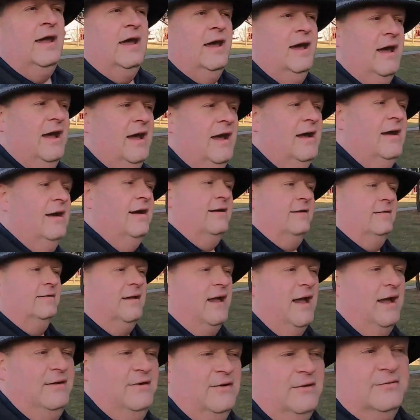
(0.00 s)

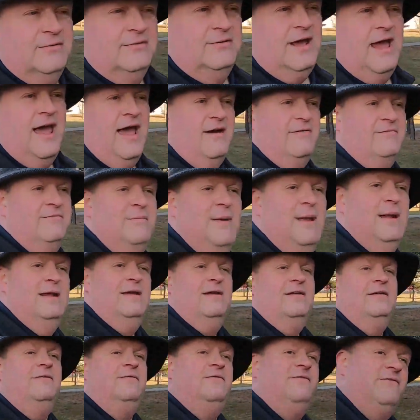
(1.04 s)
I don't have
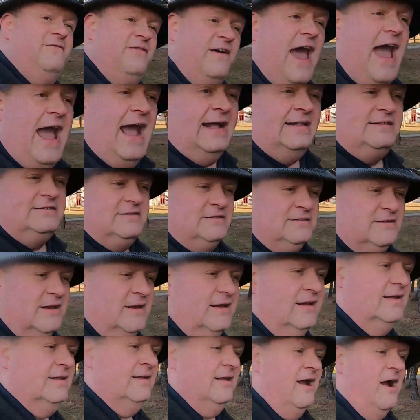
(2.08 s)
many facts,
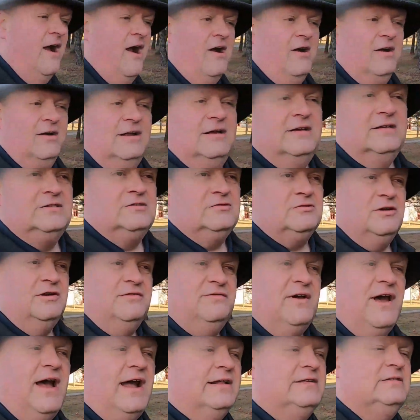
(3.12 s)
hard history
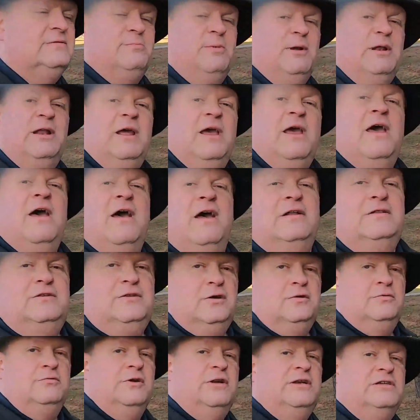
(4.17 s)
facts, but
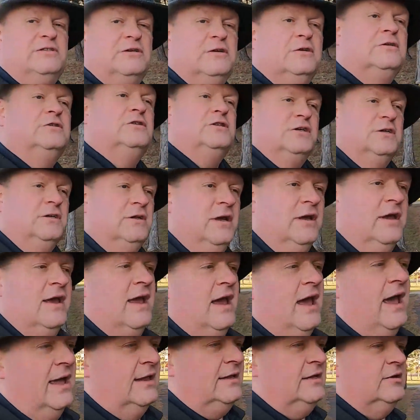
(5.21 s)
do research it,
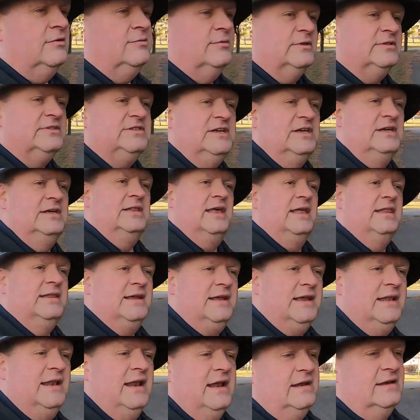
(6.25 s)
and you will see that the
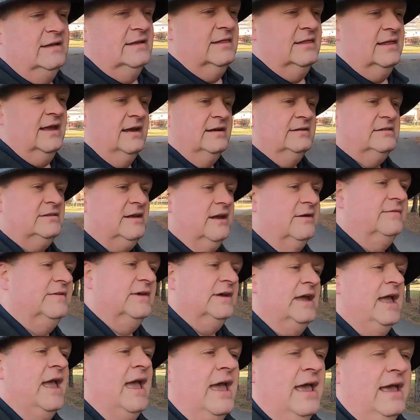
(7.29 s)
Canadian Thanksgiving
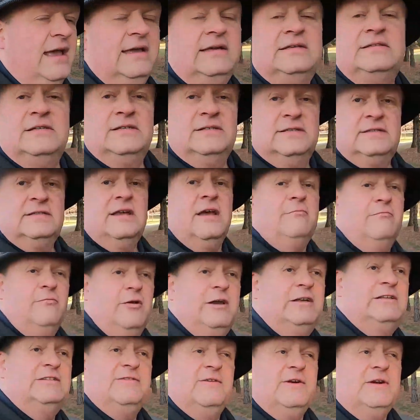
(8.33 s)
is in some
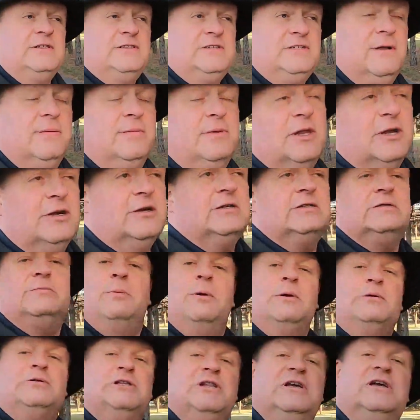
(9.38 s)
ways very similar,
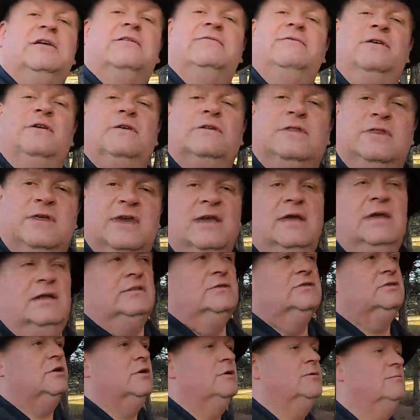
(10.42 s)
especially if you think in
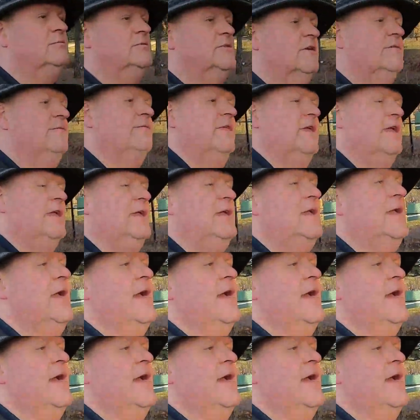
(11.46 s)
terms of the